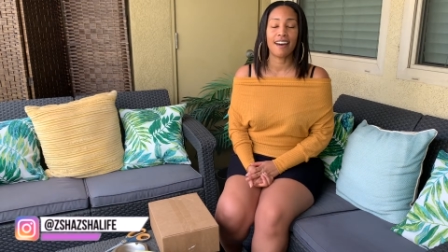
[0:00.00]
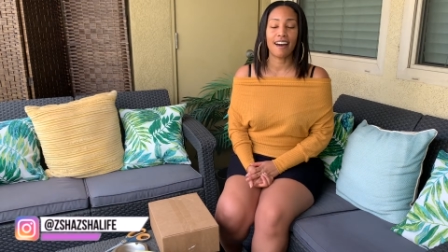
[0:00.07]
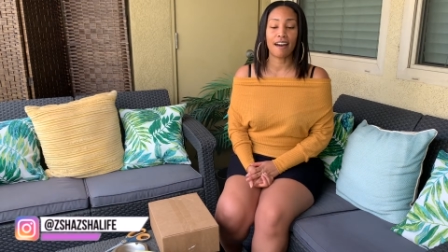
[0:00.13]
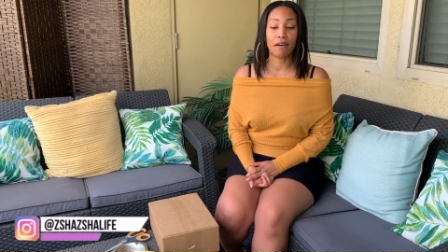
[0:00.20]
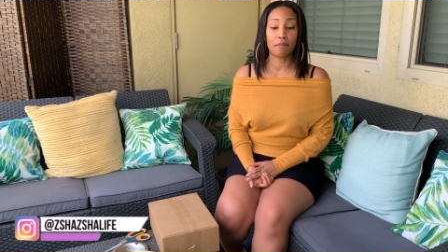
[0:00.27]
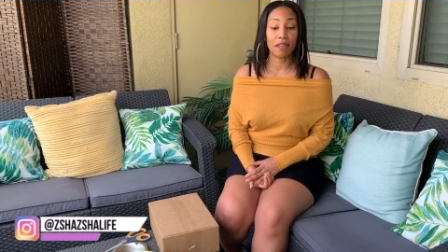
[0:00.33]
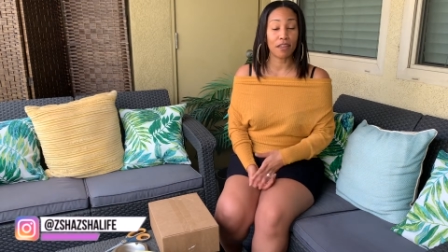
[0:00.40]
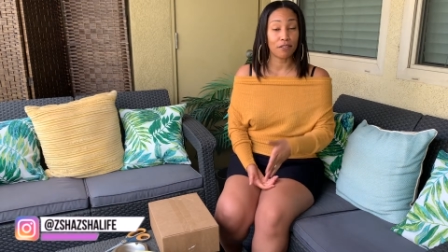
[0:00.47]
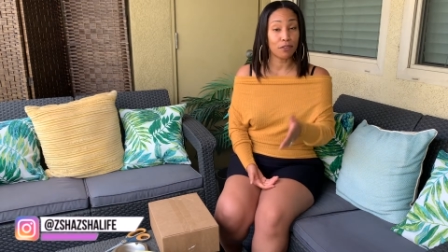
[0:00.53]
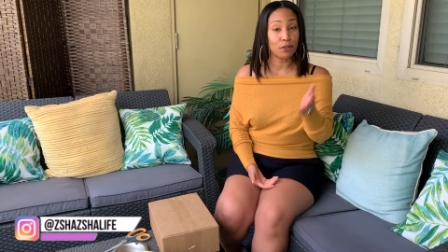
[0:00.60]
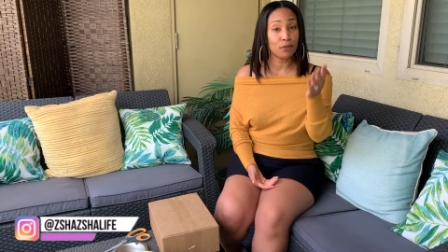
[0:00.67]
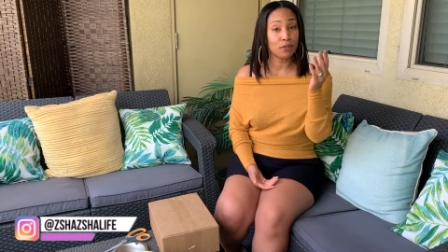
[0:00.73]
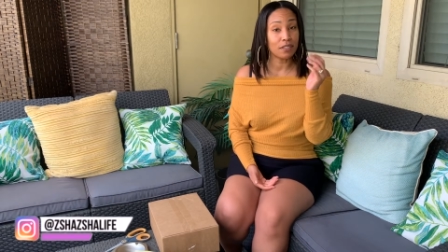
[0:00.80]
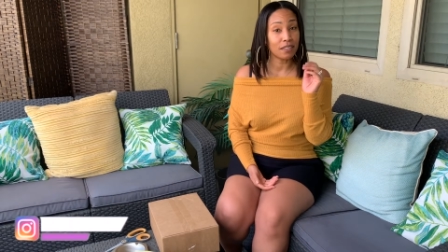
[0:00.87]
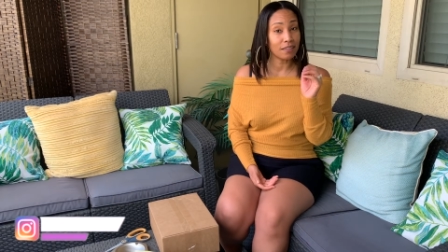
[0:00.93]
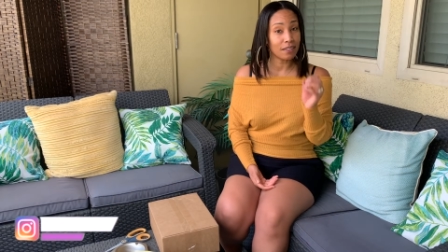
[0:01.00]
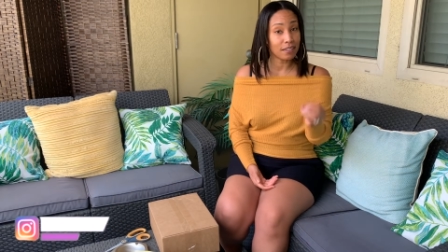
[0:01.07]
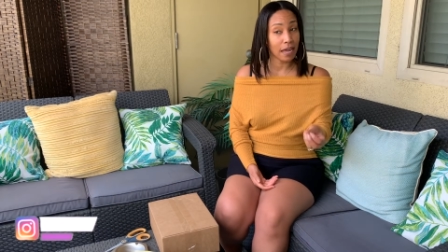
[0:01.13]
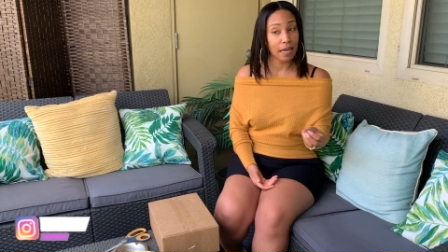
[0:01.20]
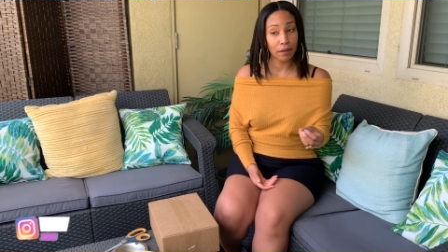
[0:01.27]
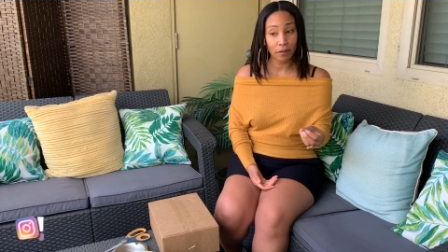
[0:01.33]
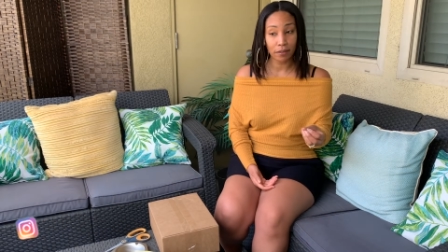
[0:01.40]
Um, if you've seen the
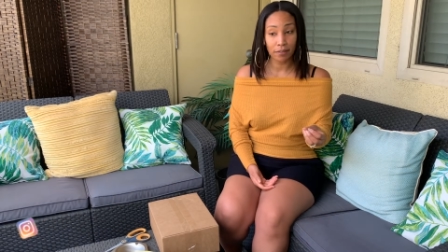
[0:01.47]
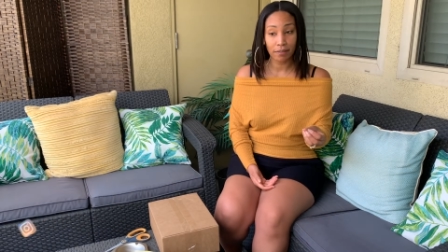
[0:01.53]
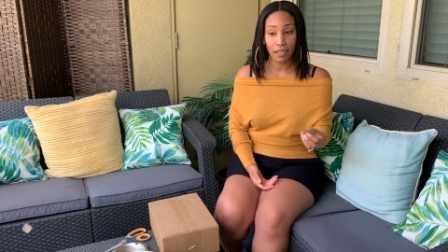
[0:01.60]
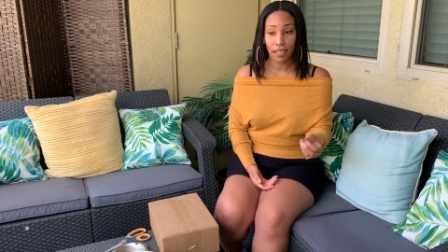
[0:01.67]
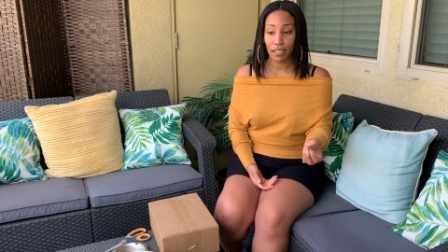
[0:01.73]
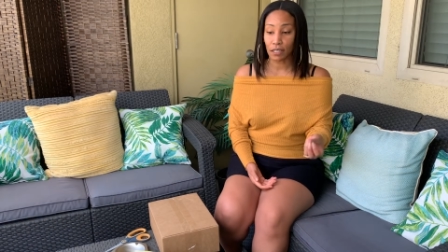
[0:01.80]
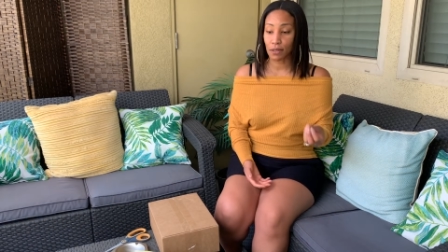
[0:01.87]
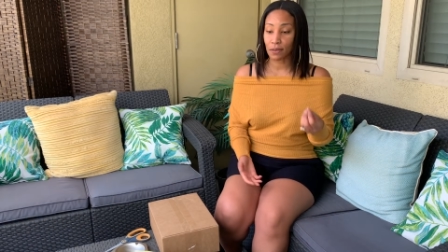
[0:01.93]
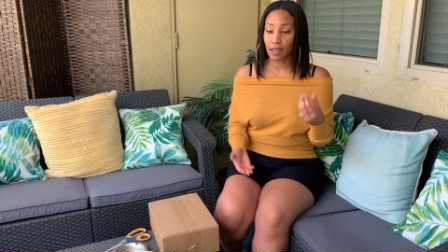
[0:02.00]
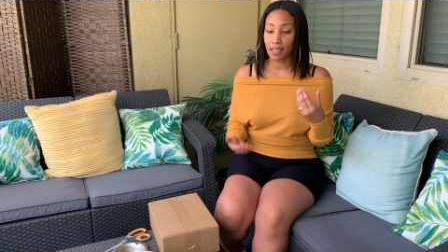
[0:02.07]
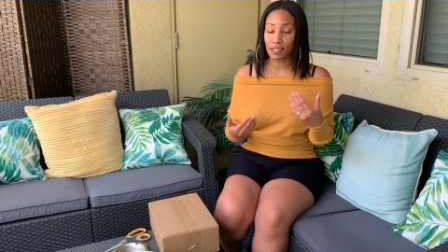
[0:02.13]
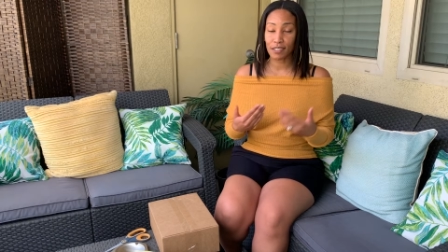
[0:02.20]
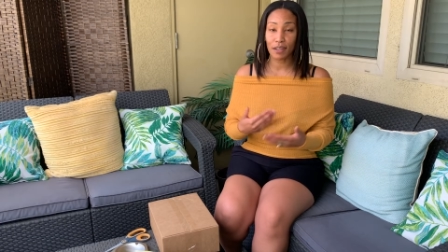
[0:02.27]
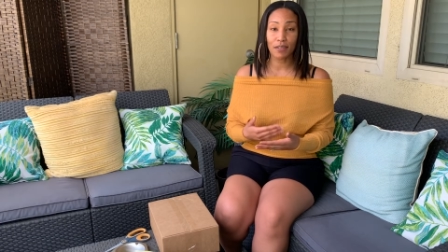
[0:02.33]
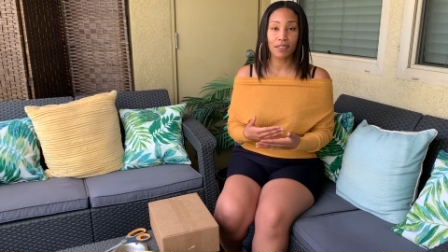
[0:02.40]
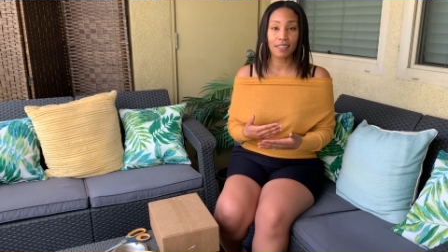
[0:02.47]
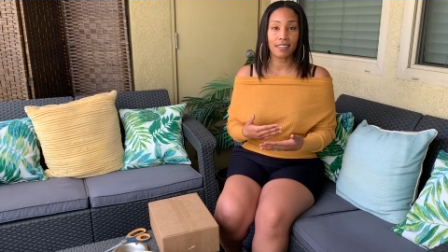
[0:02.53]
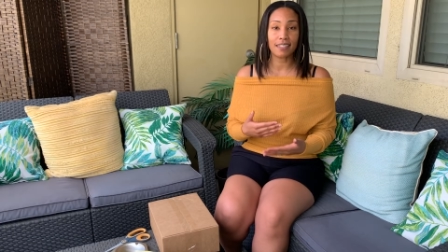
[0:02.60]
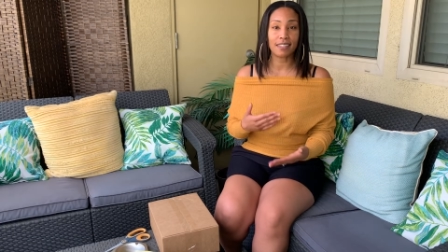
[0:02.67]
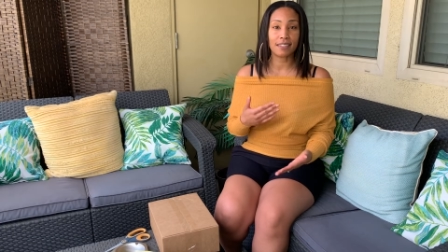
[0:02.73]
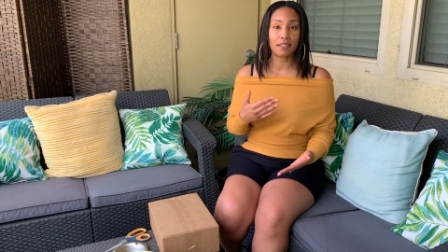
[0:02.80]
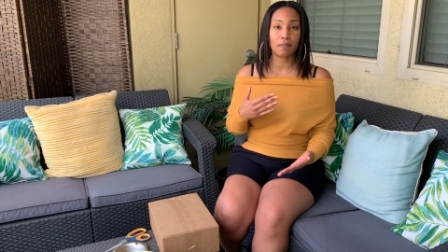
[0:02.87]
title, you guys know that
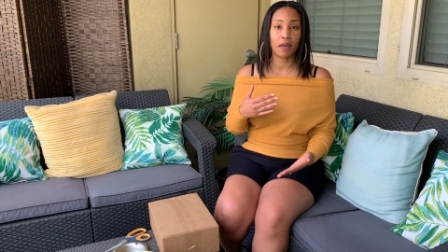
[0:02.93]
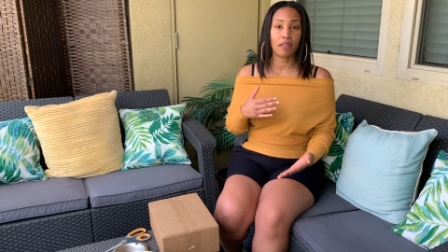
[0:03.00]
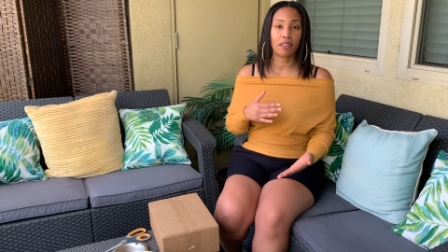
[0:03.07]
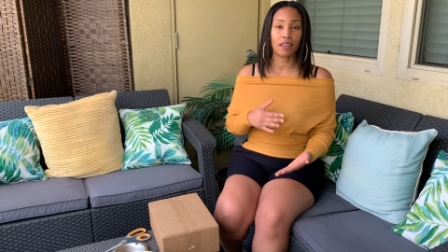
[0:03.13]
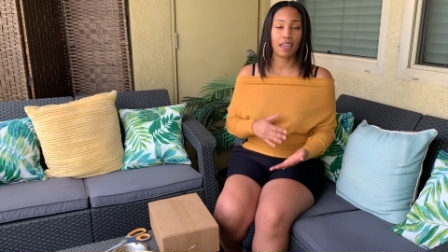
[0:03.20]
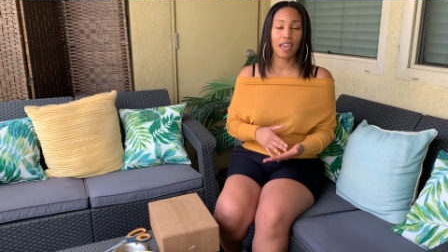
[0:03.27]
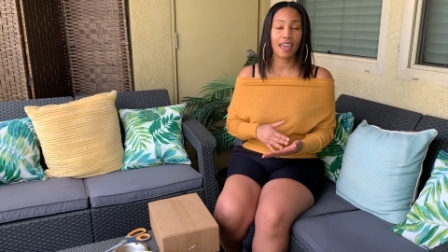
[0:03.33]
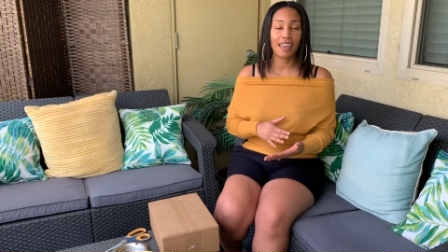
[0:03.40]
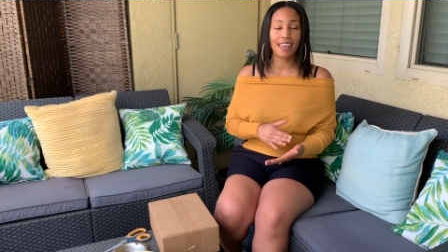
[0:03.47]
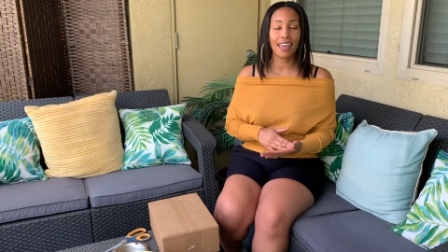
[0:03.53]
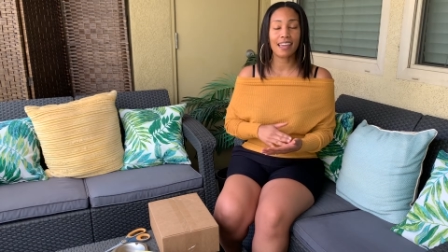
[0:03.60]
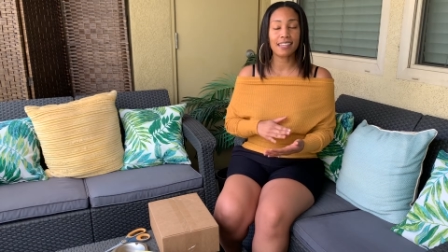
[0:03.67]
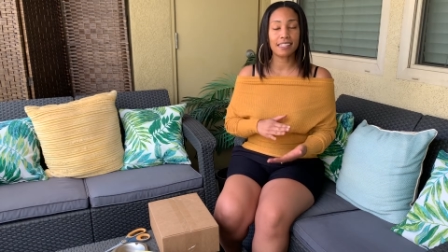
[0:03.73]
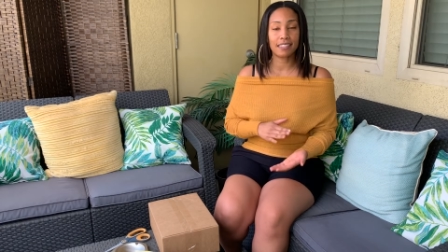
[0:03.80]
this is about the K K